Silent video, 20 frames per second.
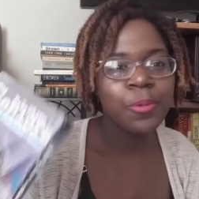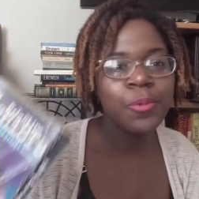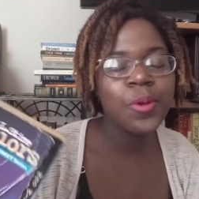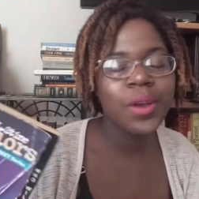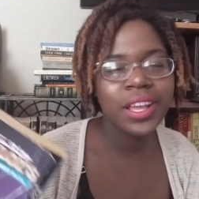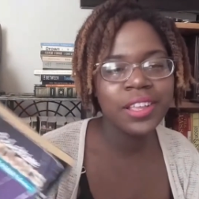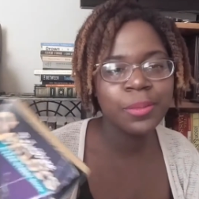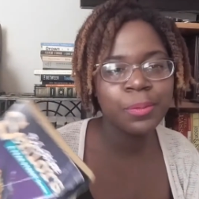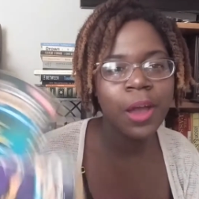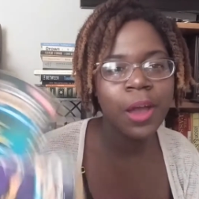You
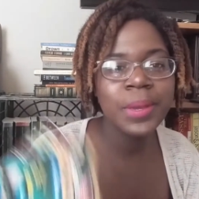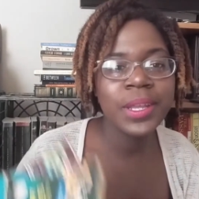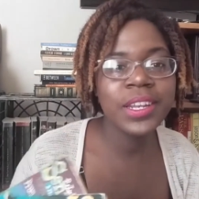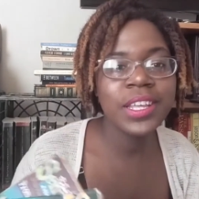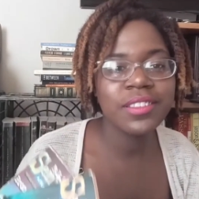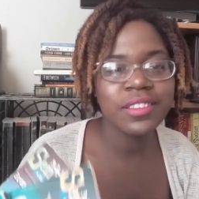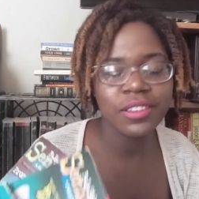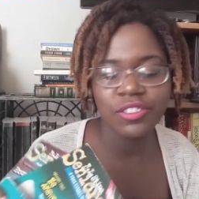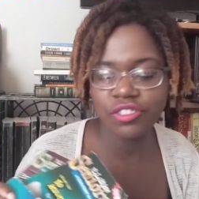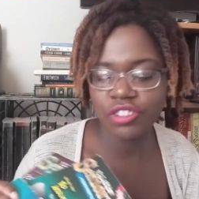guys probably
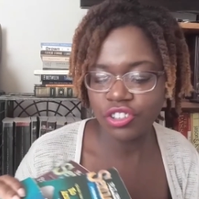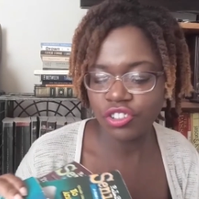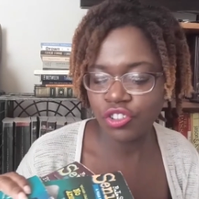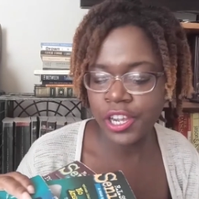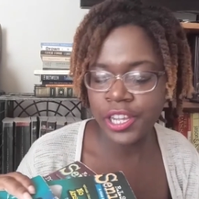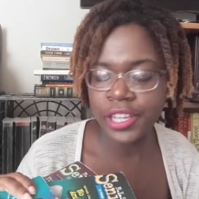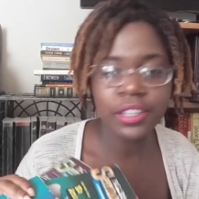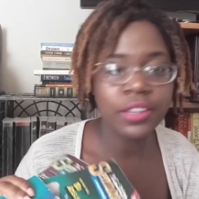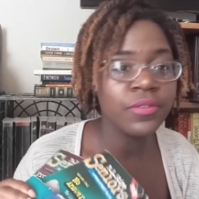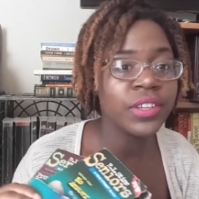need to just
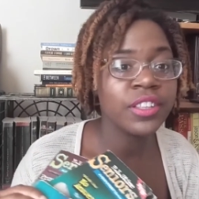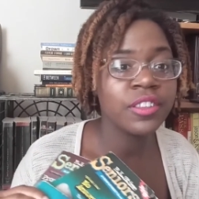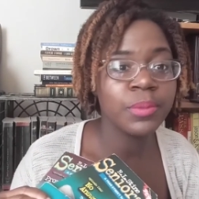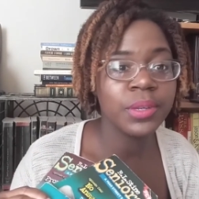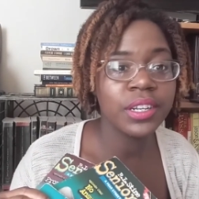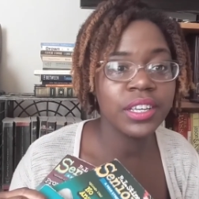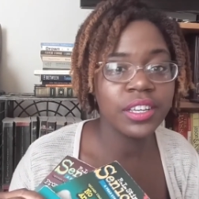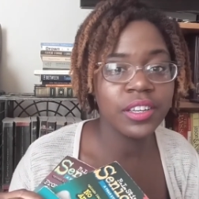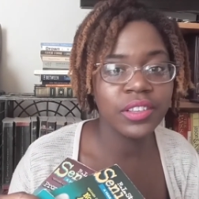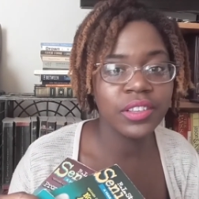try and convince
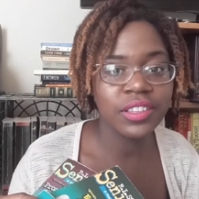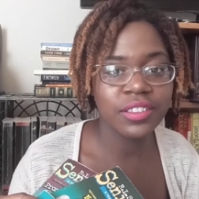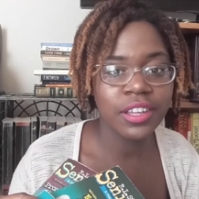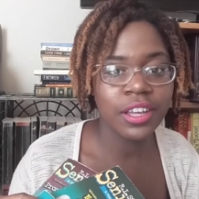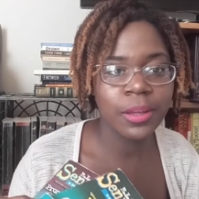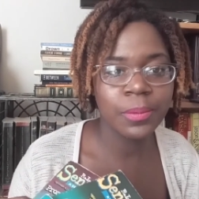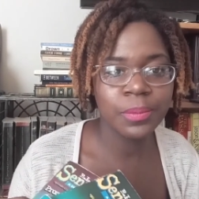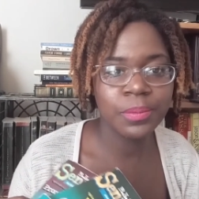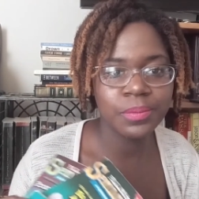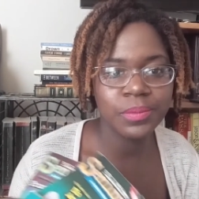me to give these
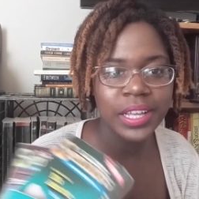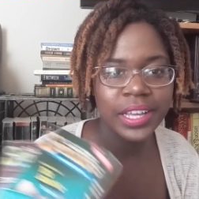up.